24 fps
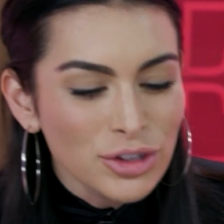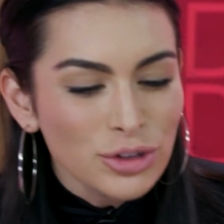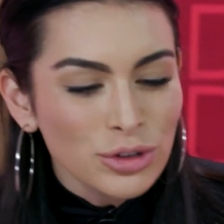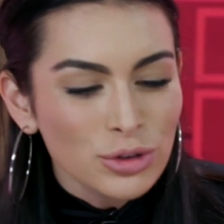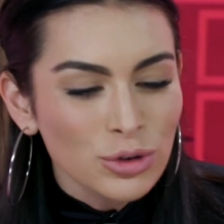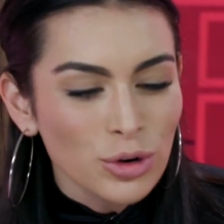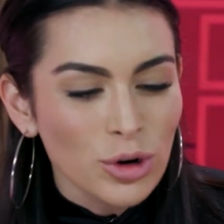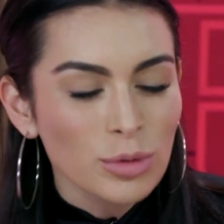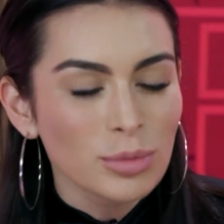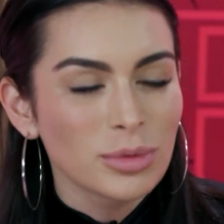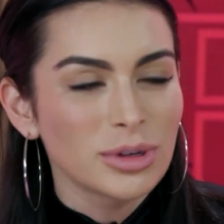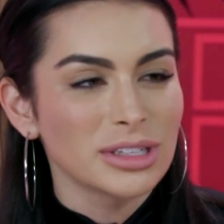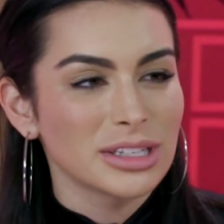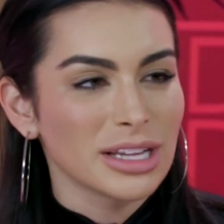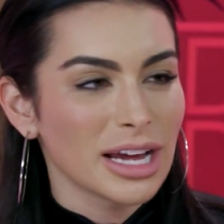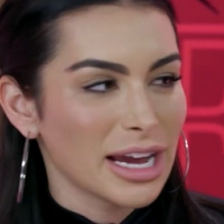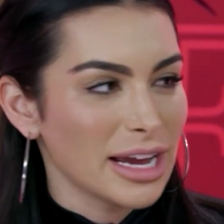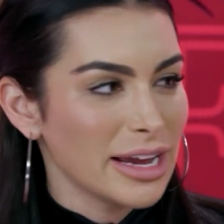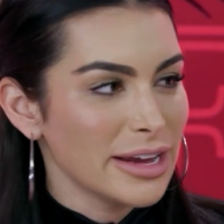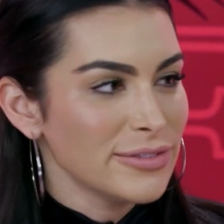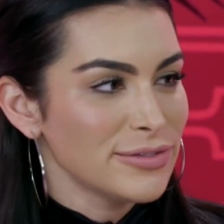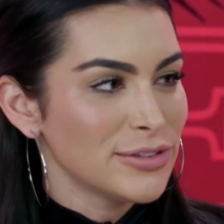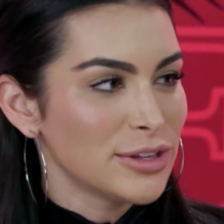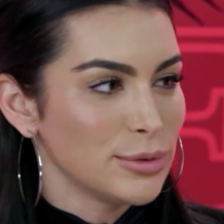your normal
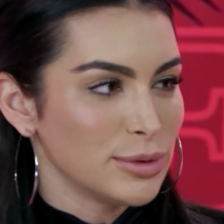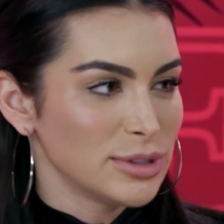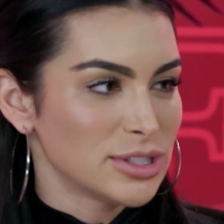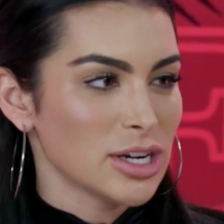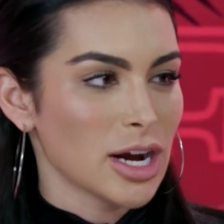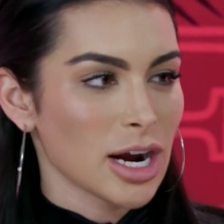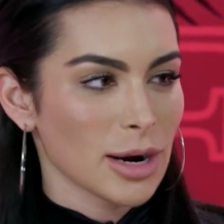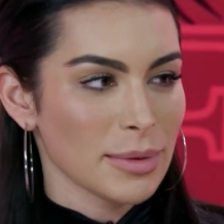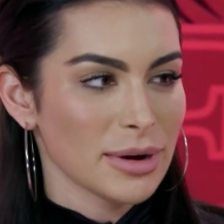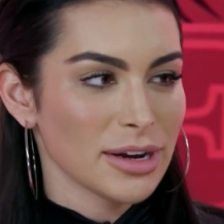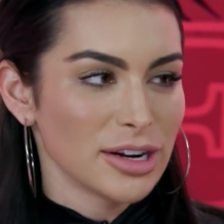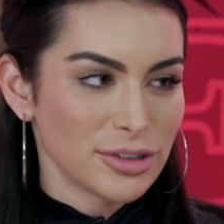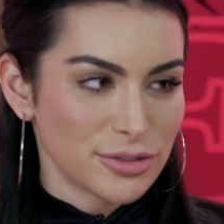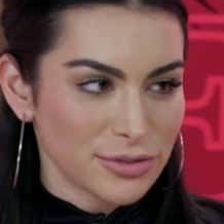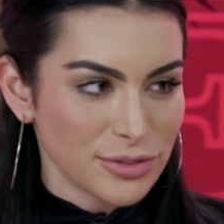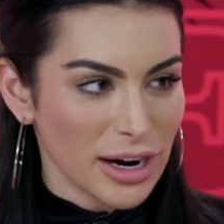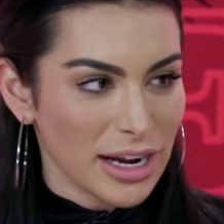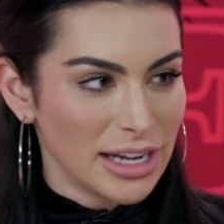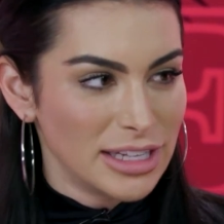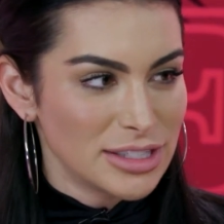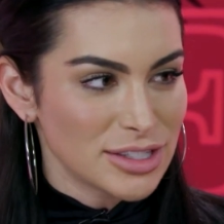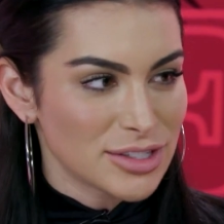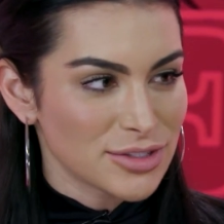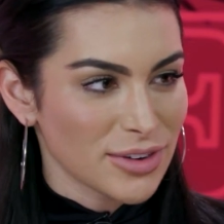life, you would talk about your
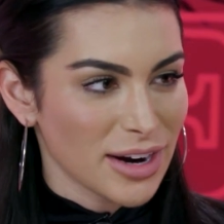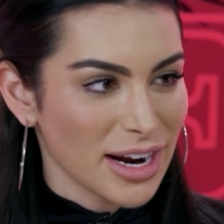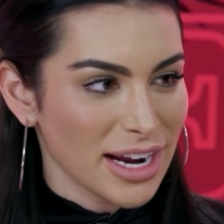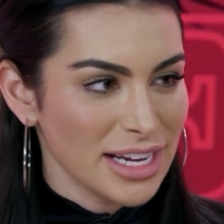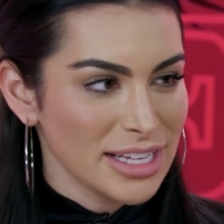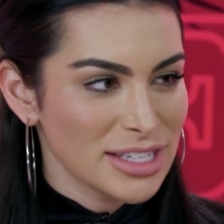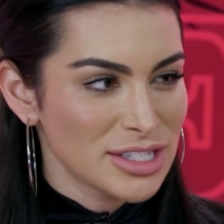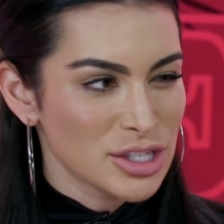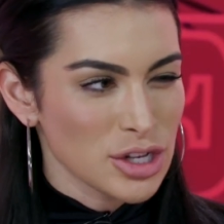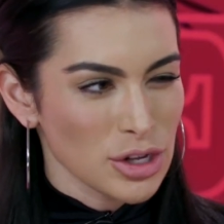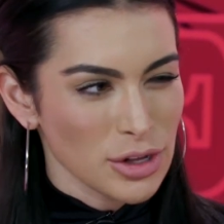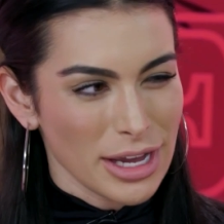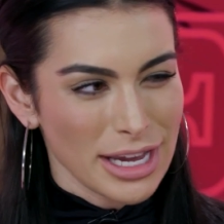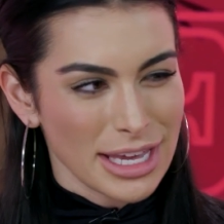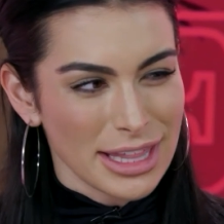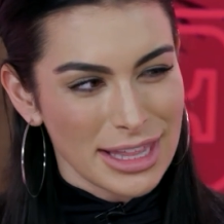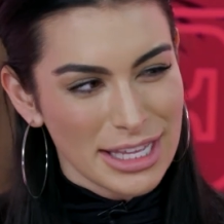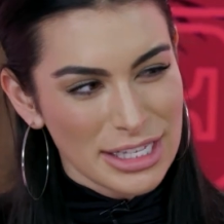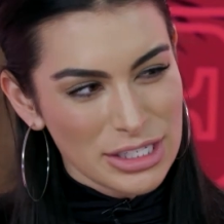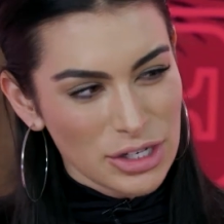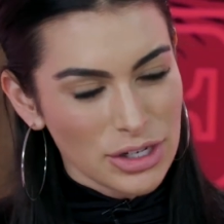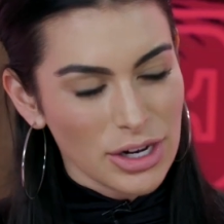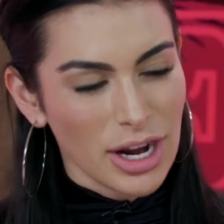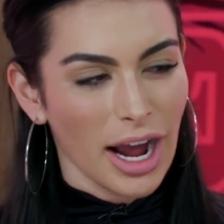friends, right? So like
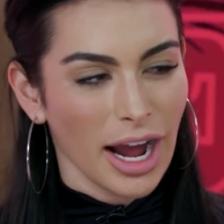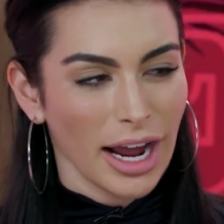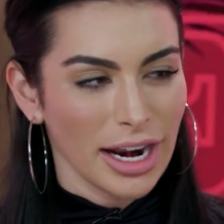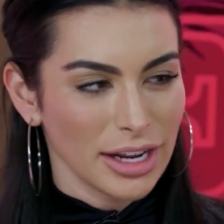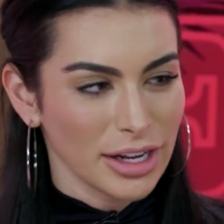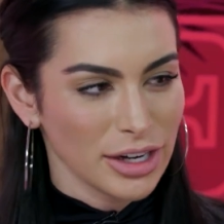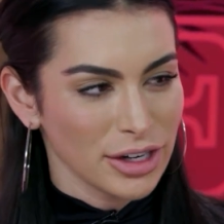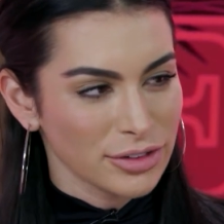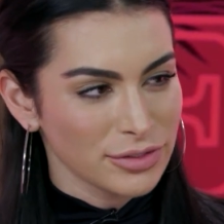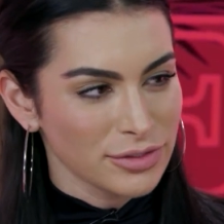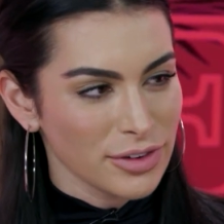these are kind of your